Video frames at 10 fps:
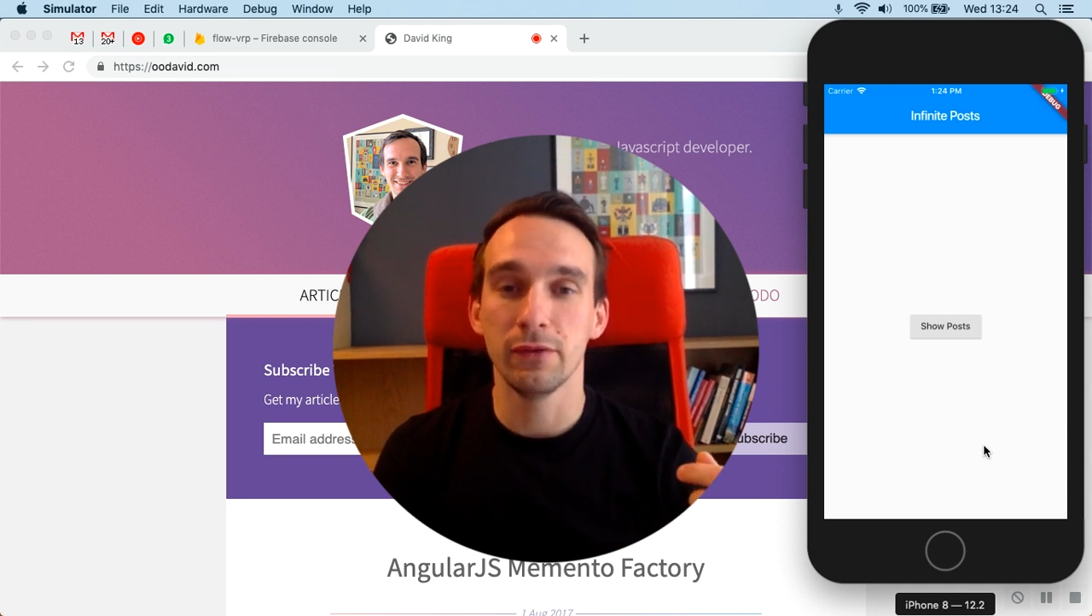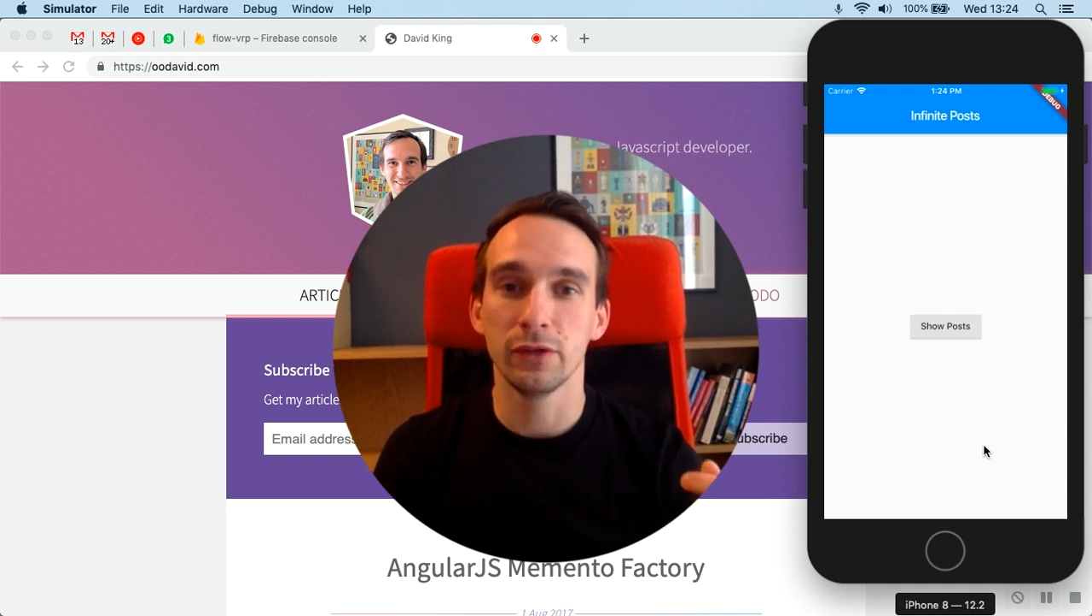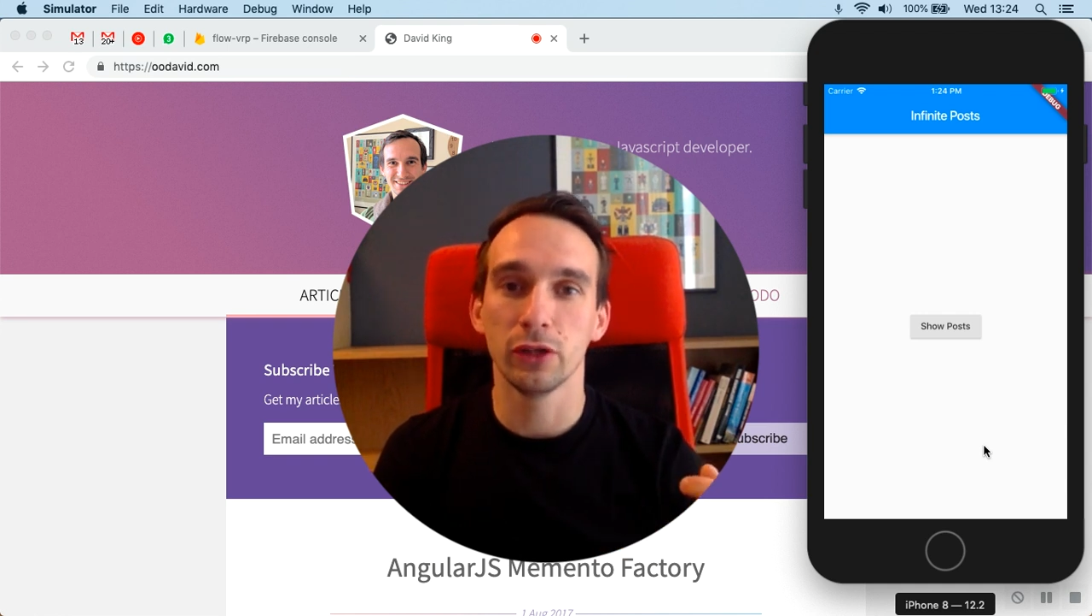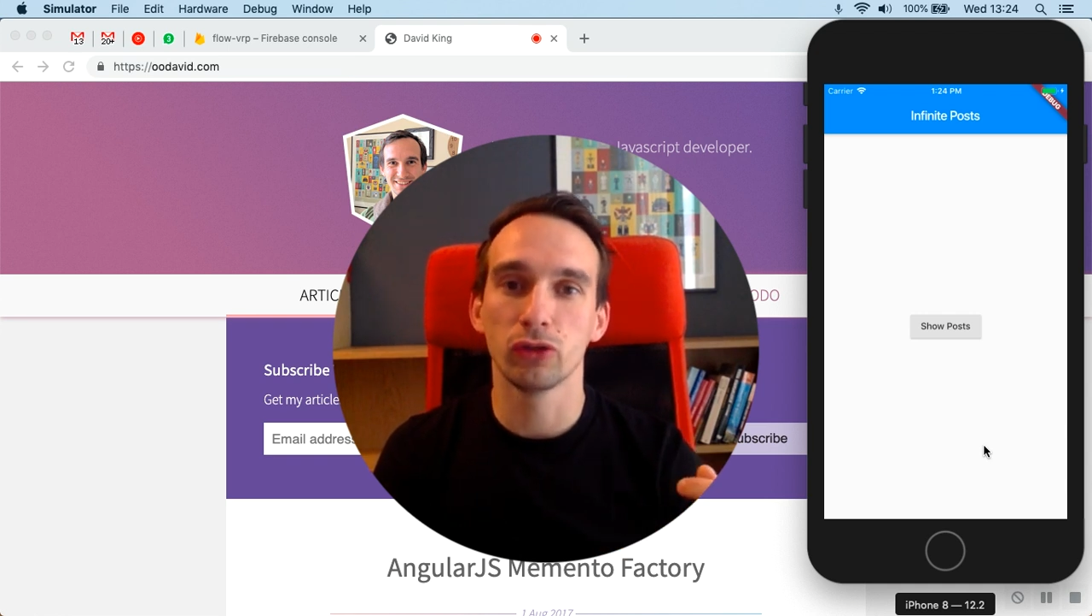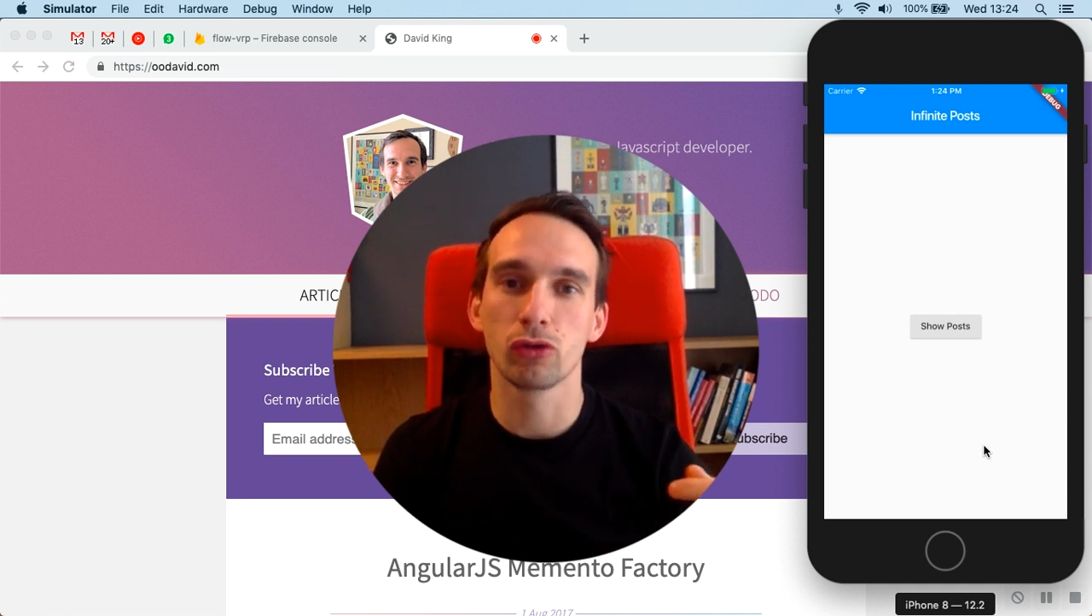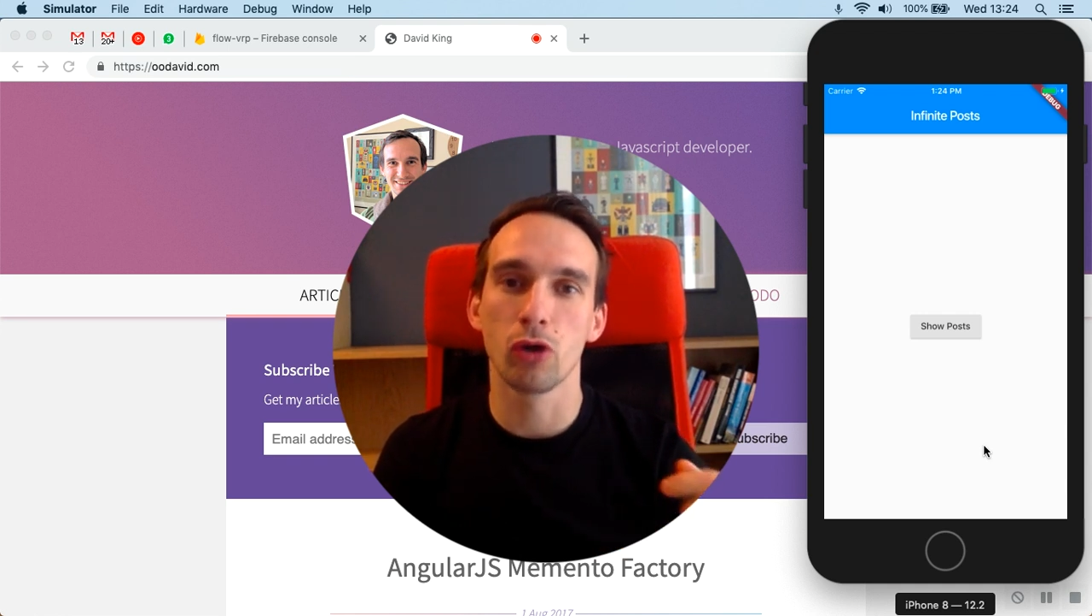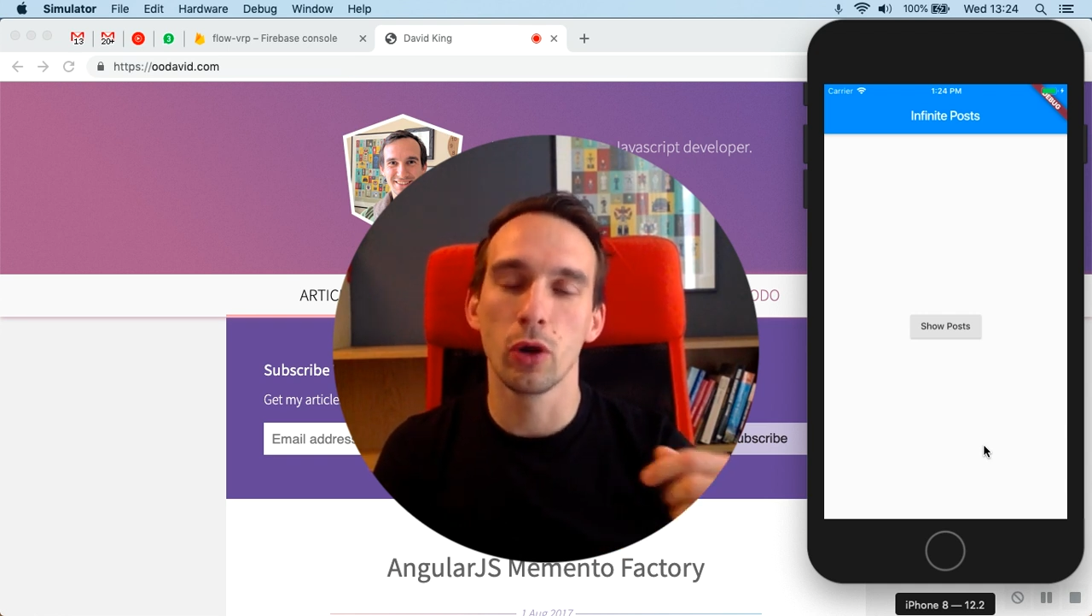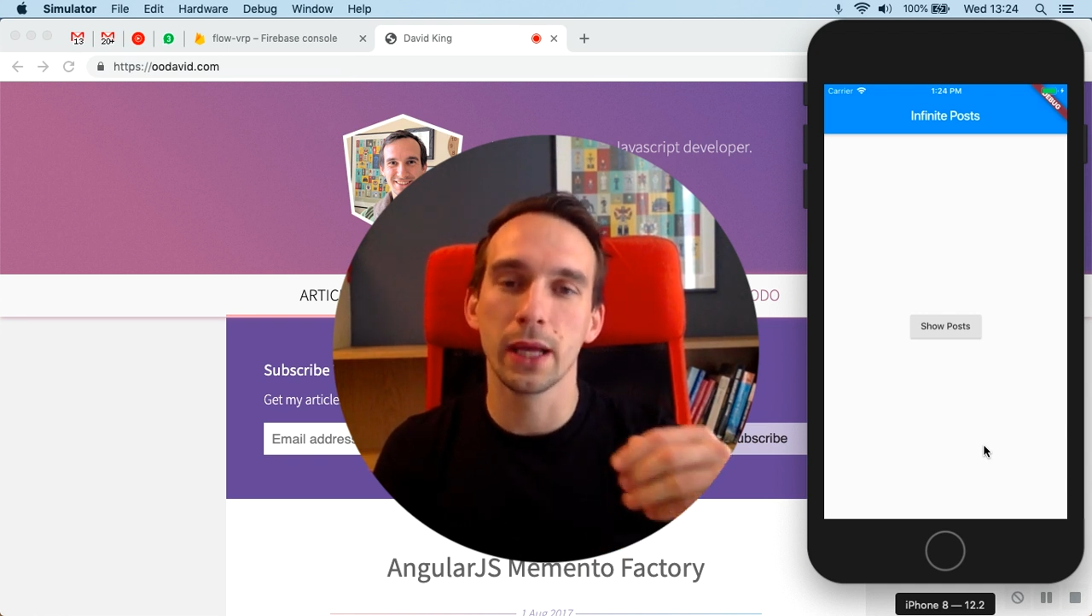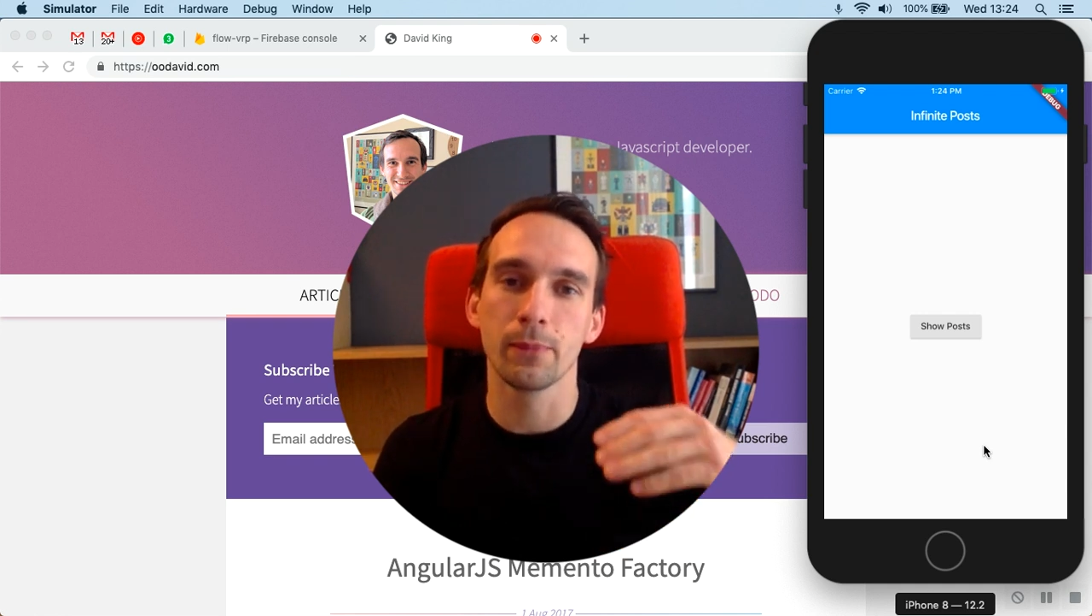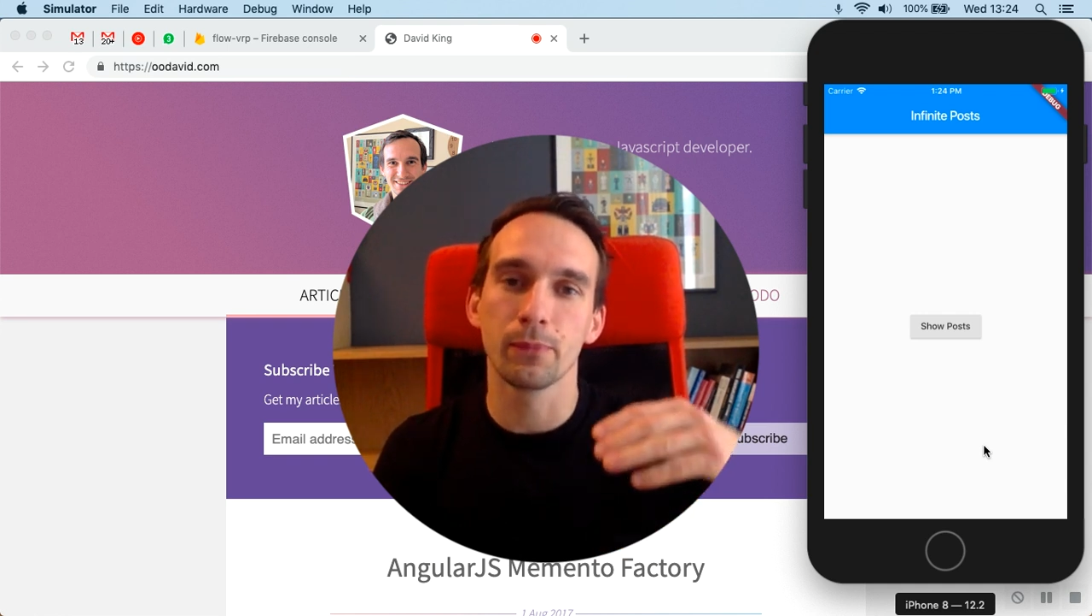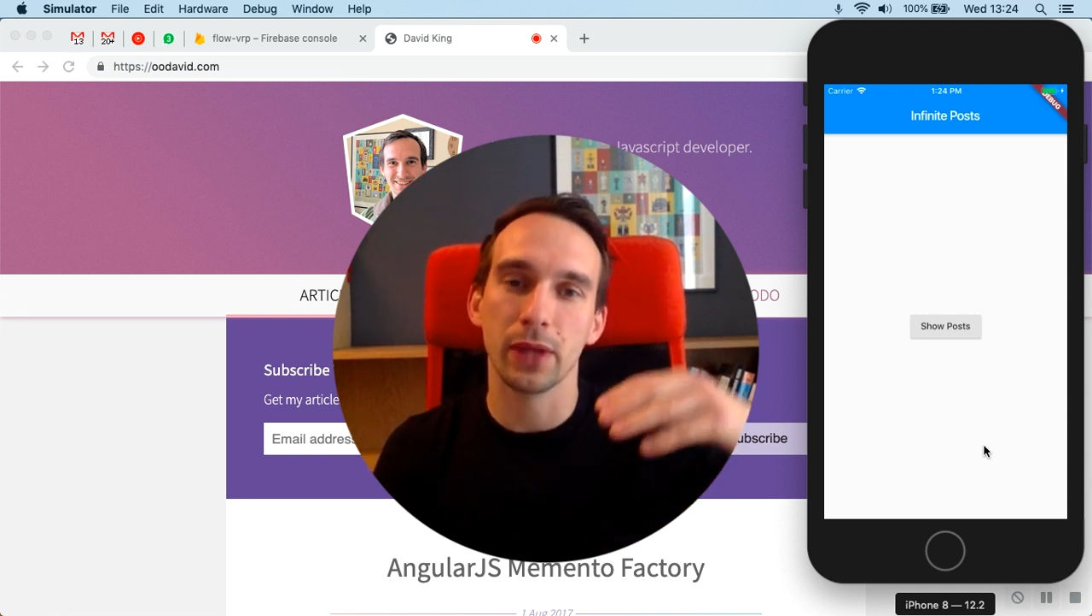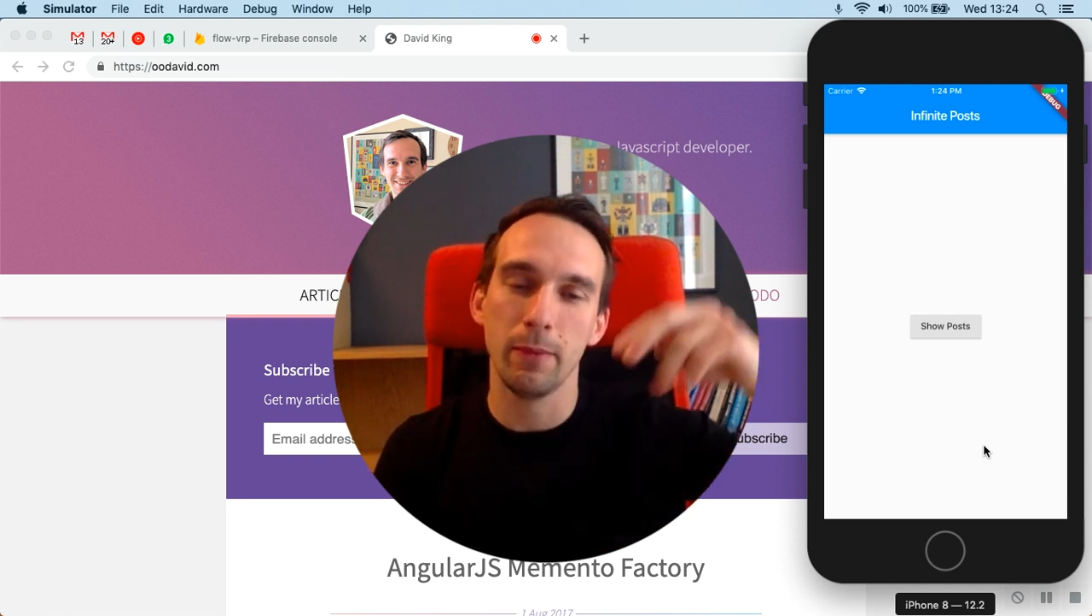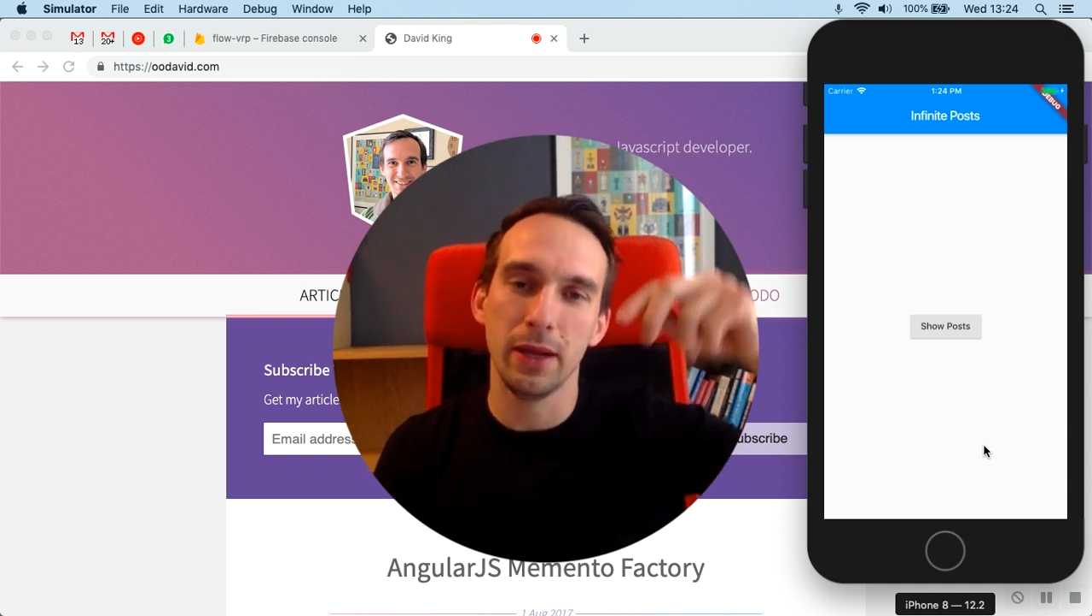infinite scrolling?